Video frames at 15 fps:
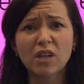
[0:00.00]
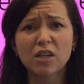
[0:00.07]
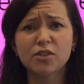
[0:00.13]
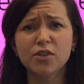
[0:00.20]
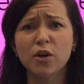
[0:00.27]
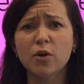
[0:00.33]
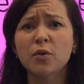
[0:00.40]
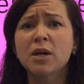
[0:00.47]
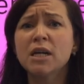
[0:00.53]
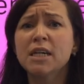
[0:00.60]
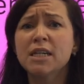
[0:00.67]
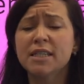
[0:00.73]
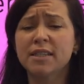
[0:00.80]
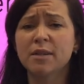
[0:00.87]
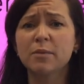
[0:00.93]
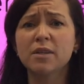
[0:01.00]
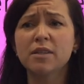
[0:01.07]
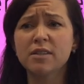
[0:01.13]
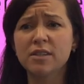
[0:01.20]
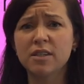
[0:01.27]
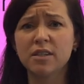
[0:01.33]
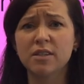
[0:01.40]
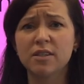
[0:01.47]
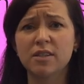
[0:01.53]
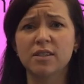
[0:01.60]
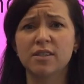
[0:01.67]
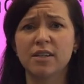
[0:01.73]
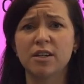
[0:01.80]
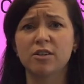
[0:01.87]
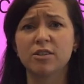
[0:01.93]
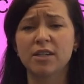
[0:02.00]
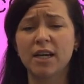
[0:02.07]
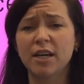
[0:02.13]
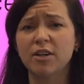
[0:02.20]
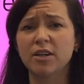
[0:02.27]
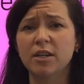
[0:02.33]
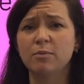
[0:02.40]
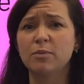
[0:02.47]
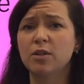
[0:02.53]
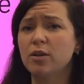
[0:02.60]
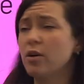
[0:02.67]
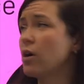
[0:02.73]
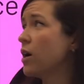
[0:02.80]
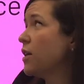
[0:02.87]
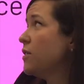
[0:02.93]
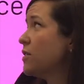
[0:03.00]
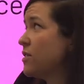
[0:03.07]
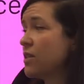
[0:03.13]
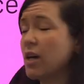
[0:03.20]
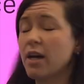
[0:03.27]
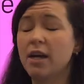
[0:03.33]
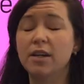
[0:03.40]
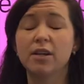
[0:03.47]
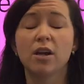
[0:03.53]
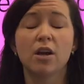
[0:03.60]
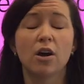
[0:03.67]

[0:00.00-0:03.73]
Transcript: So some of the sentences that are diagrammed on the slide